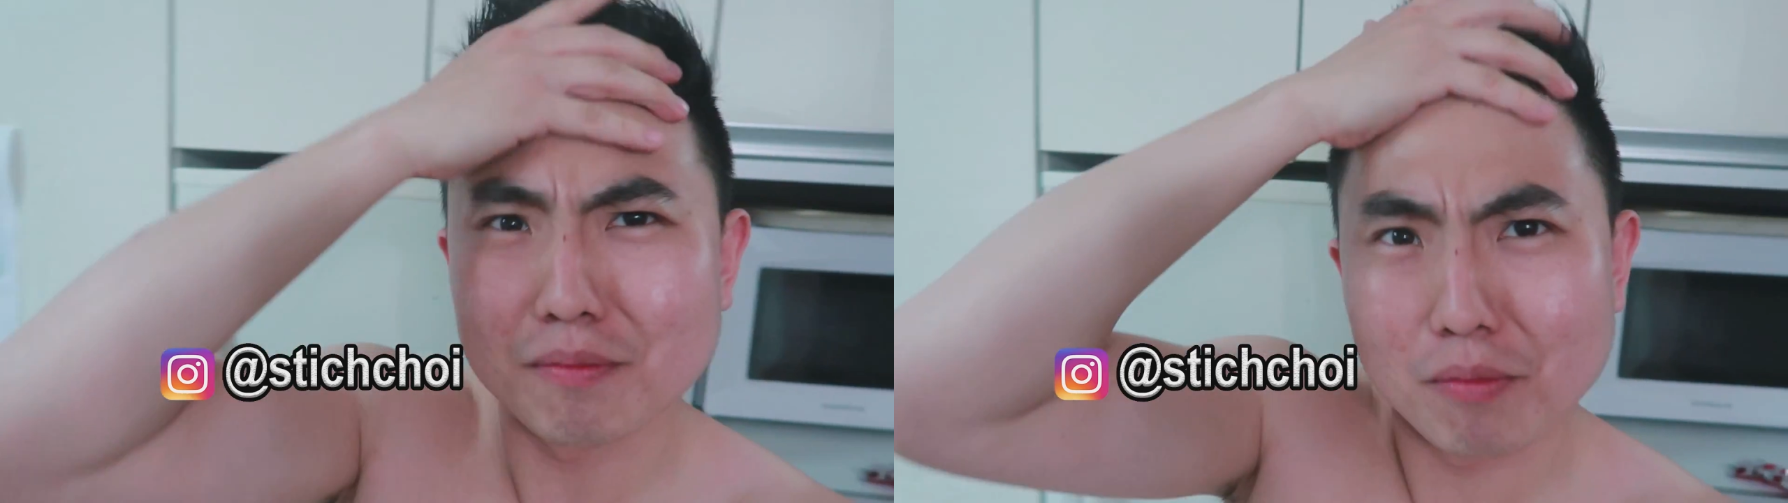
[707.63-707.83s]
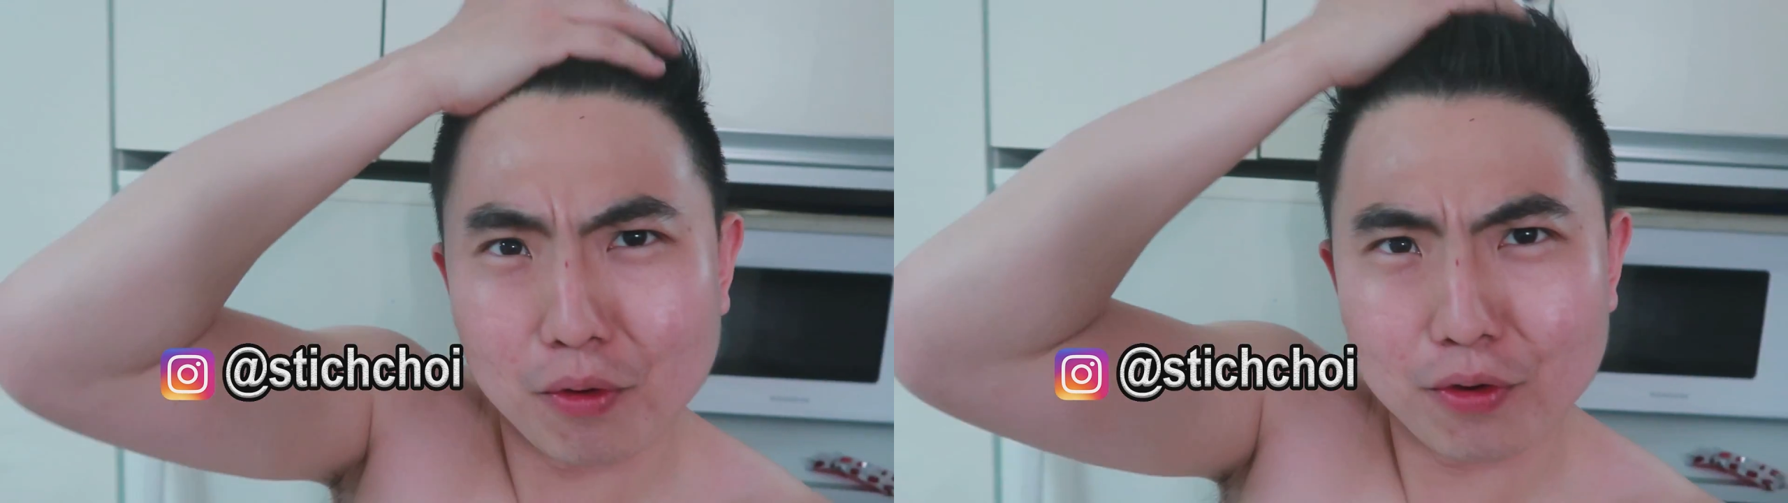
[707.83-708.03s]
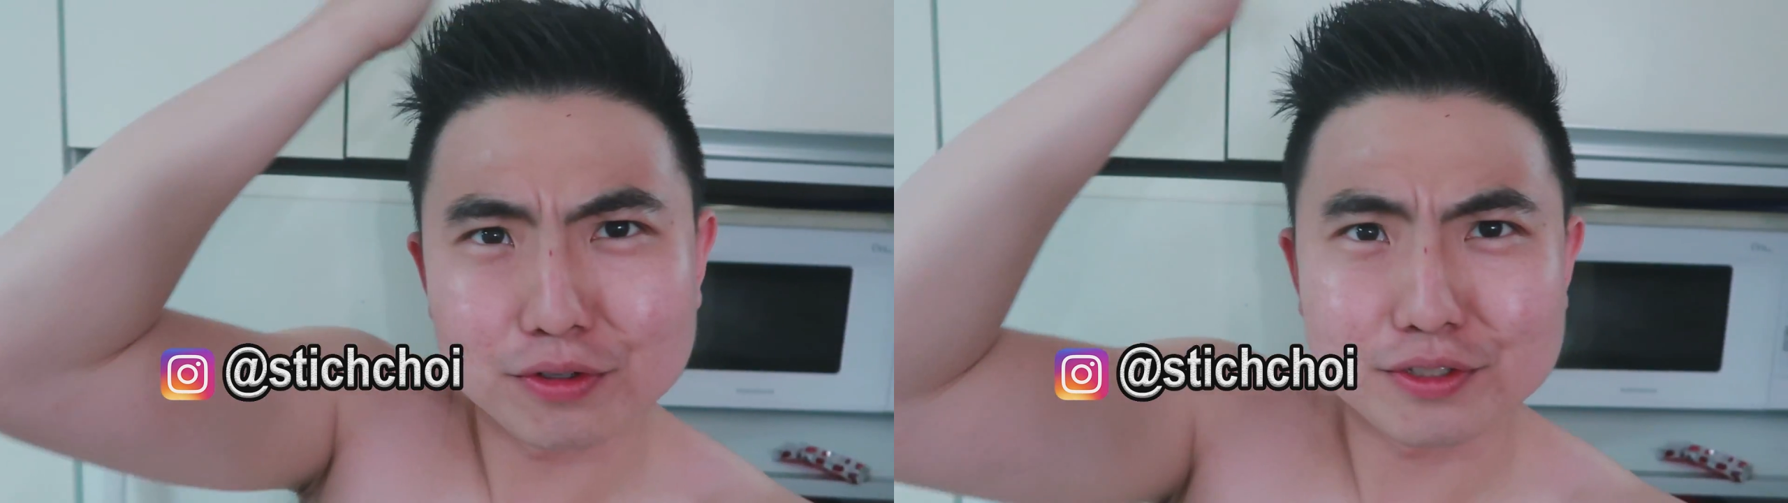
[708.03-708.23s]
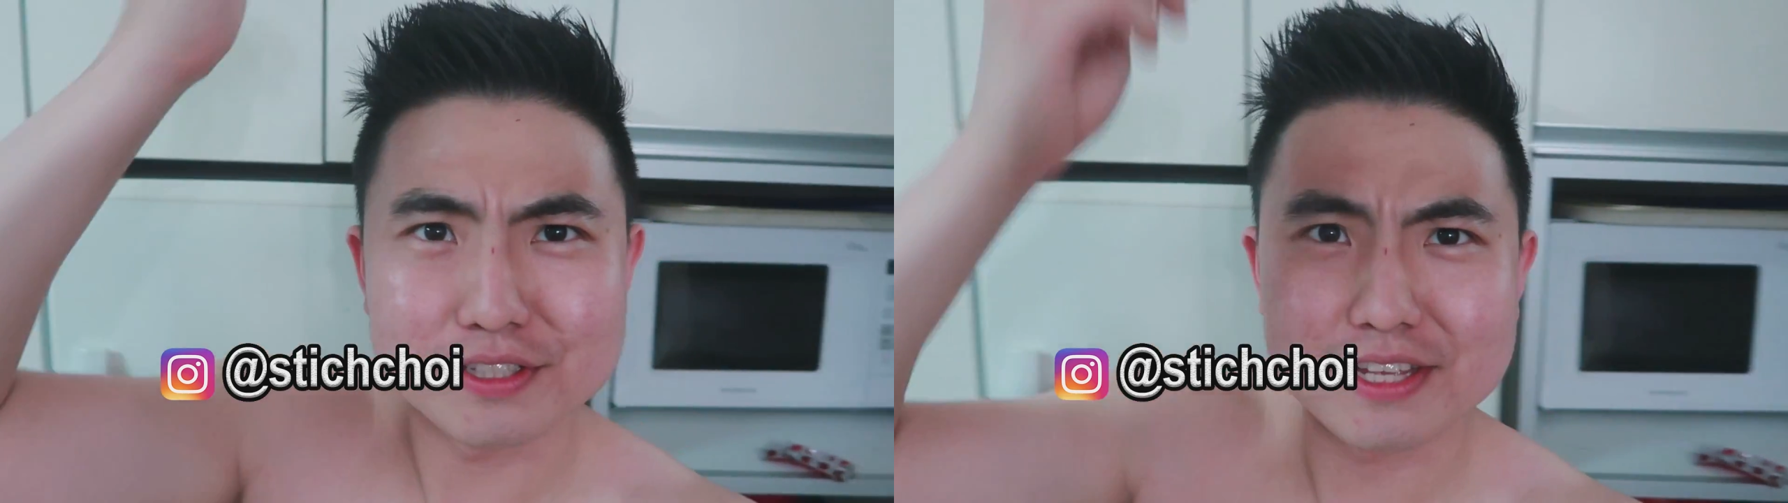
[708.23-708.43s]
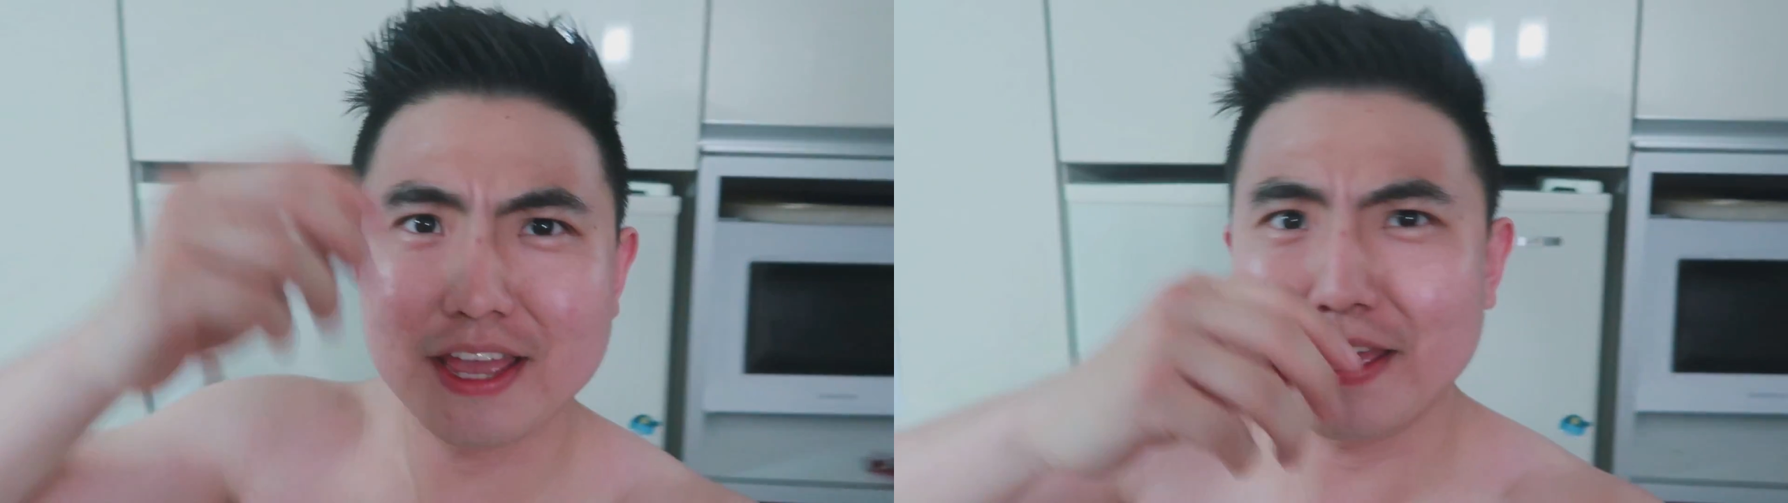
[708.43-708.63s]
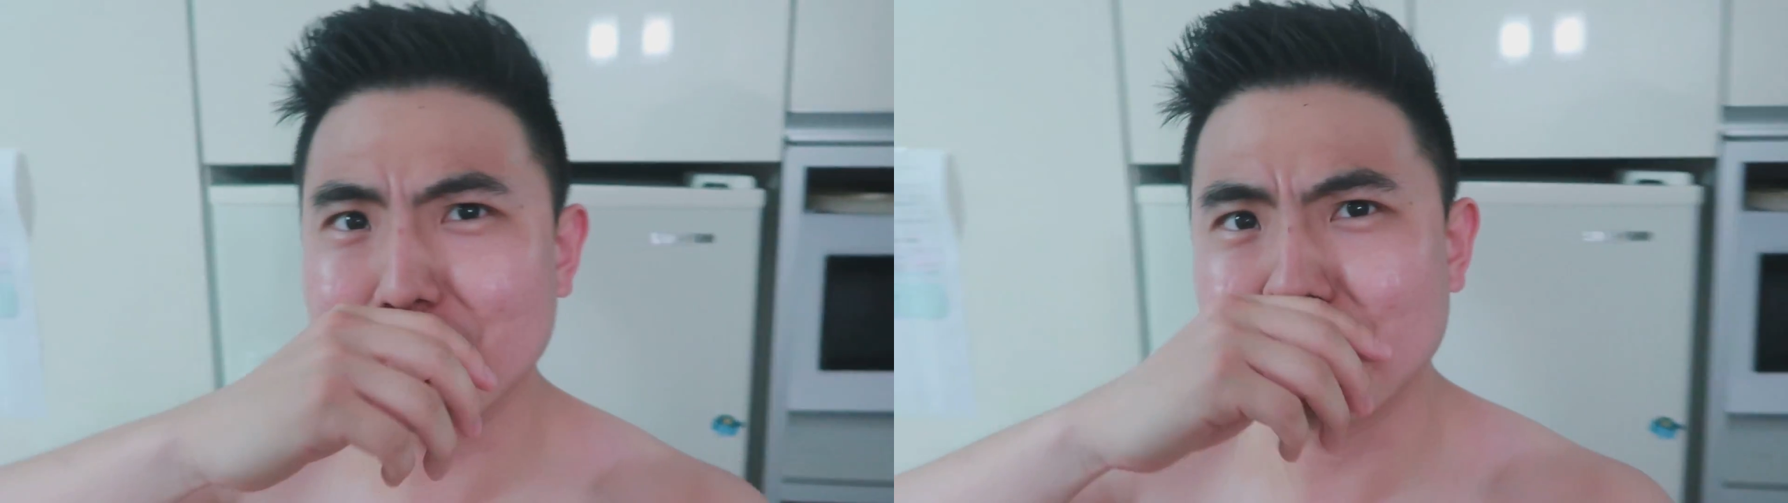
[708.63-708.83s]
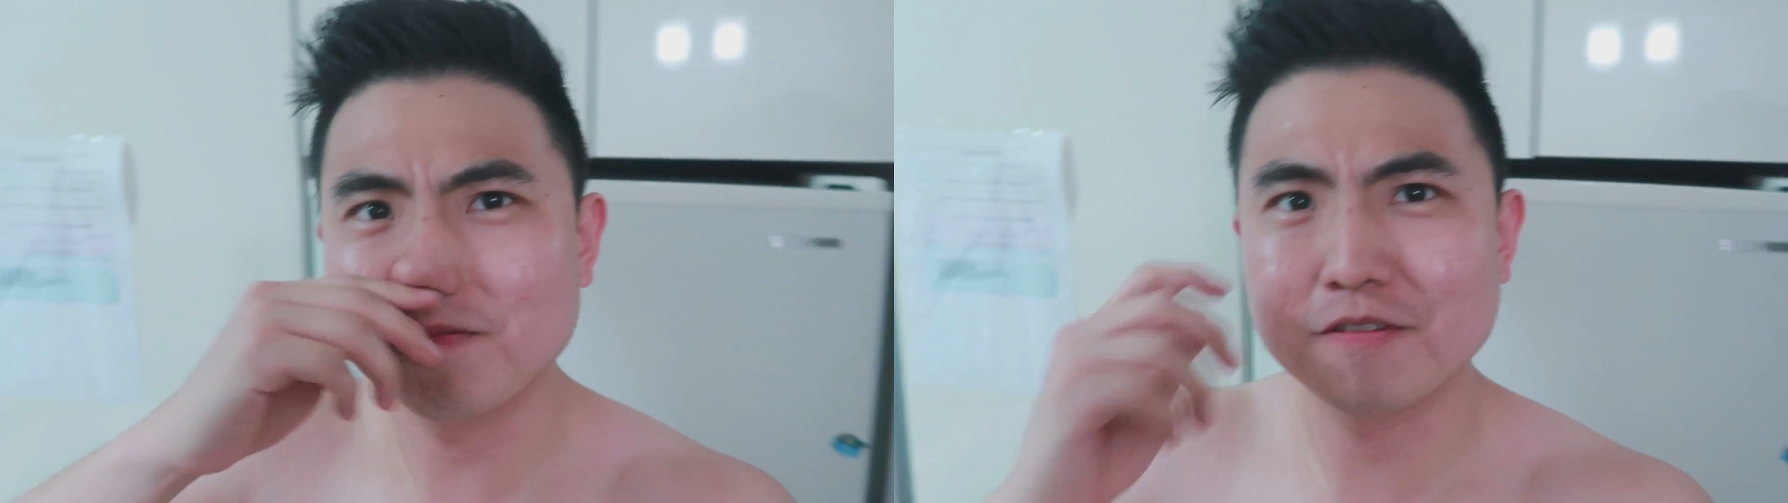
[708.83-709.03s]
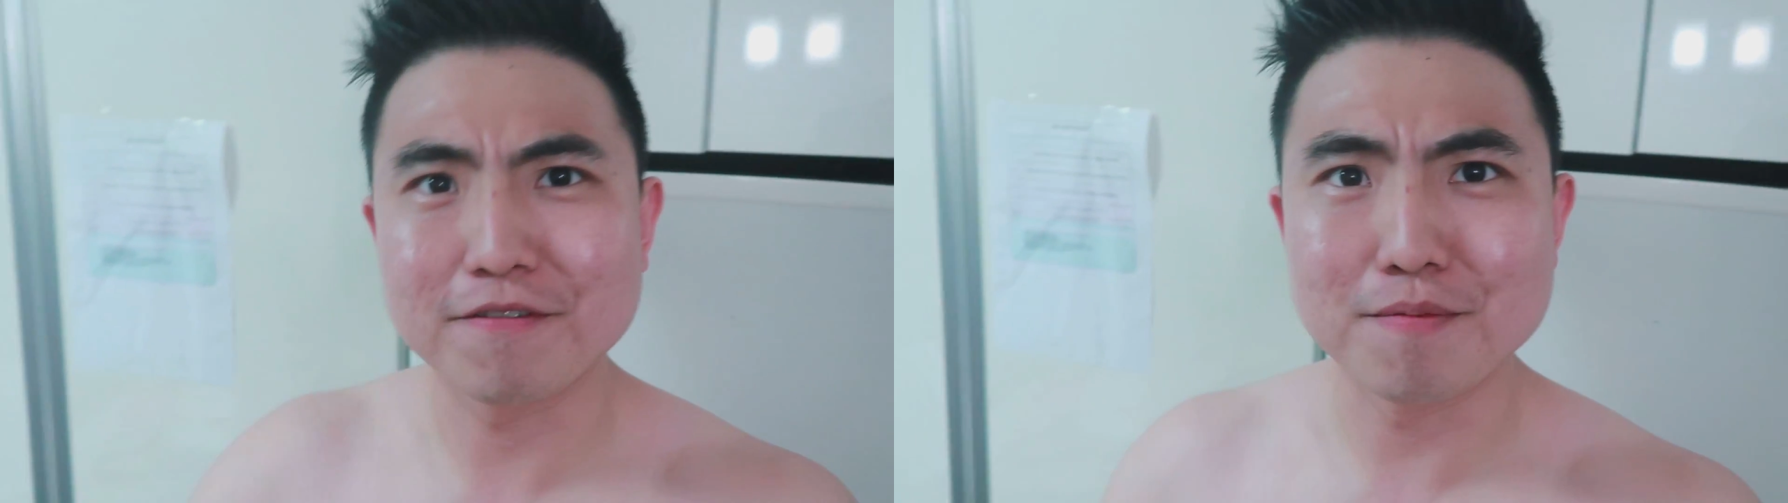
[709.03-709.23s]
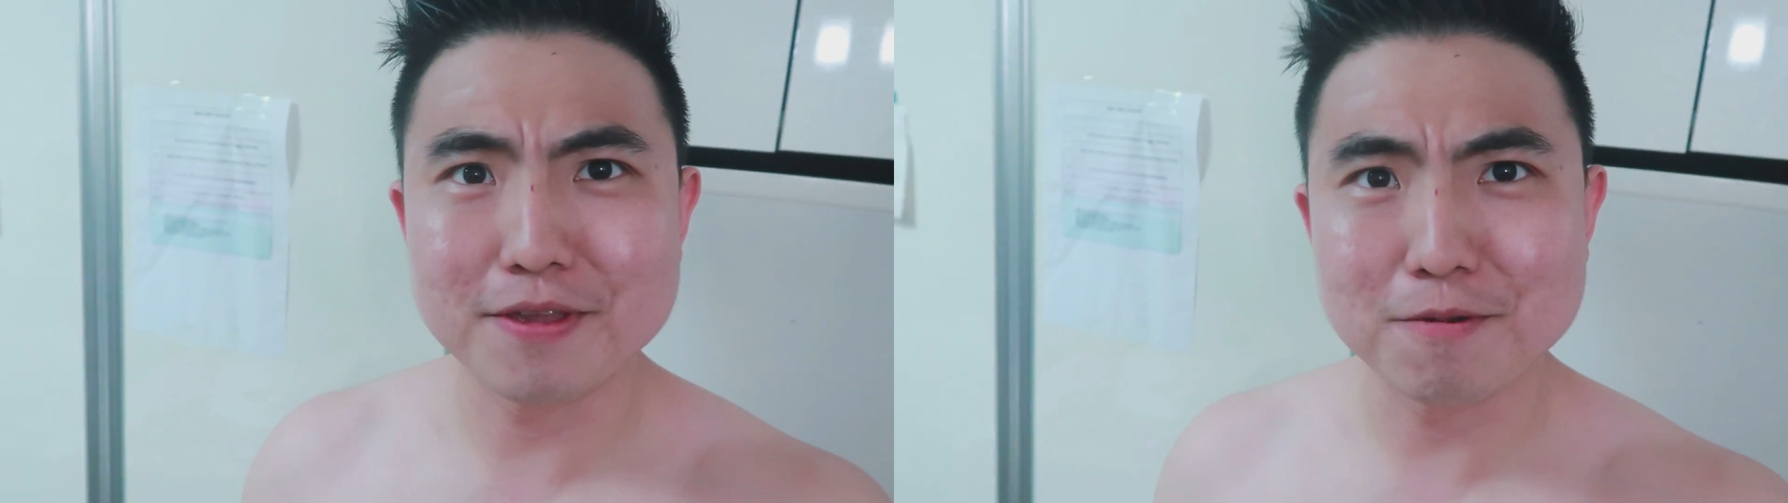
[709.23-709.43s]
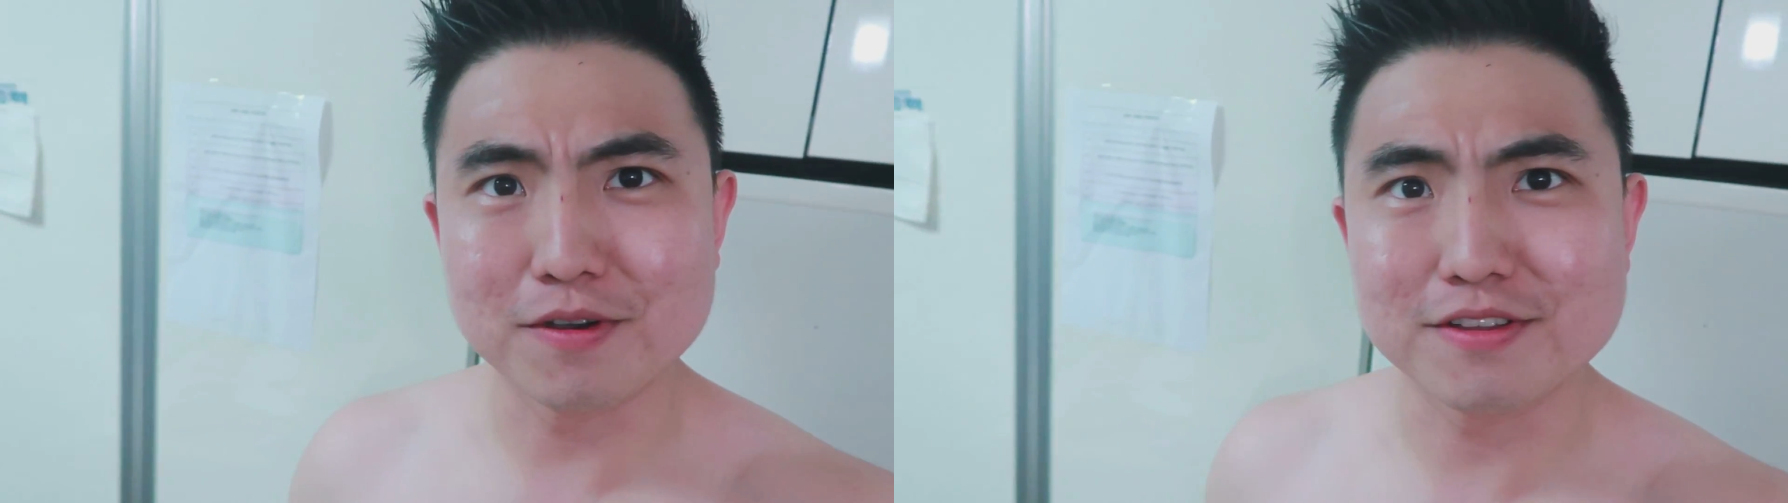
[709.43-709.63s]
the moral today for
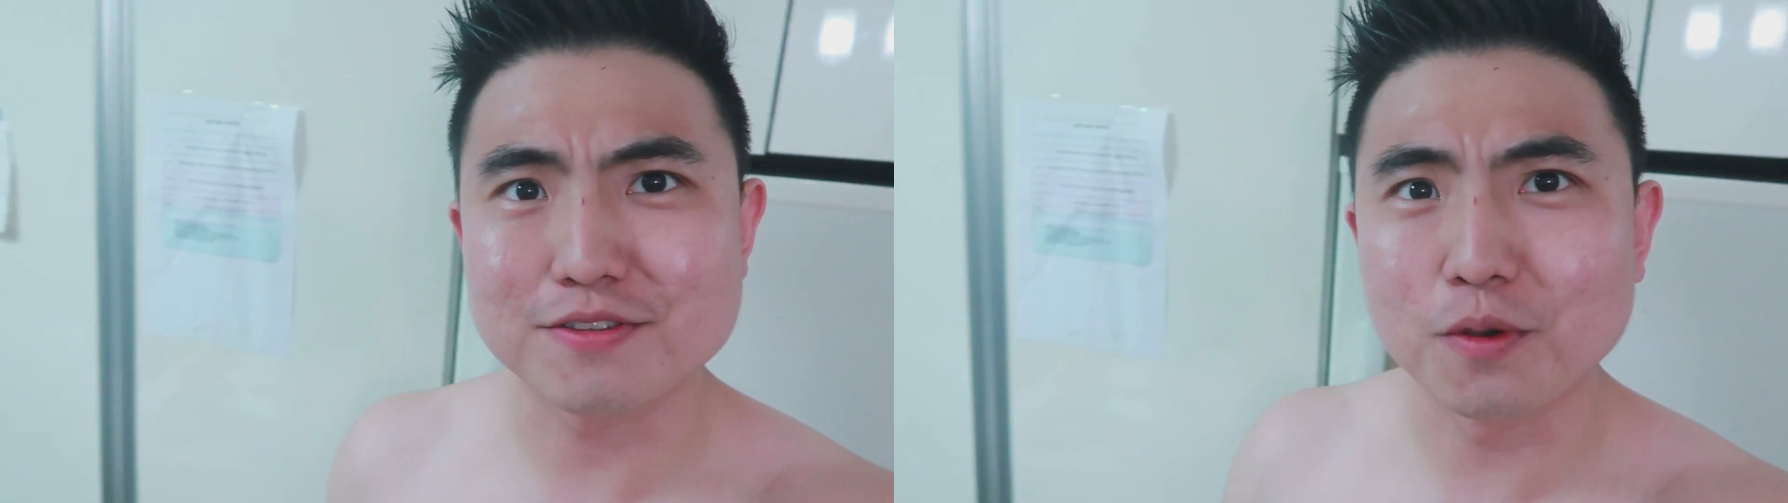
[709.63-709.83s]
me was,